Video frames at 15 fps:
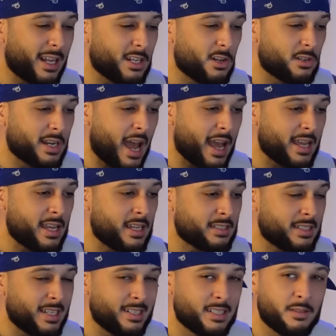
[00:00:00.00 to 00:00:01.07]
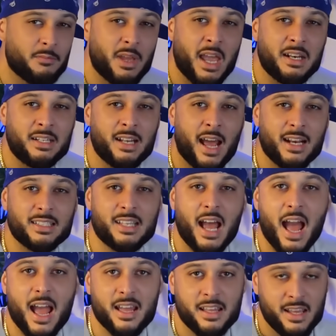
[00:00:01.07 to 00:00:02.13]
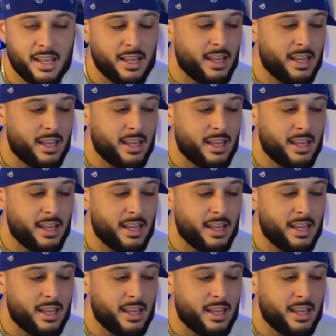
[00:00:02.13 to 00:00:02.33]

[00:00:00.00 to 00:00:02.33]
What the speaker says: I know not as in demand and not as hot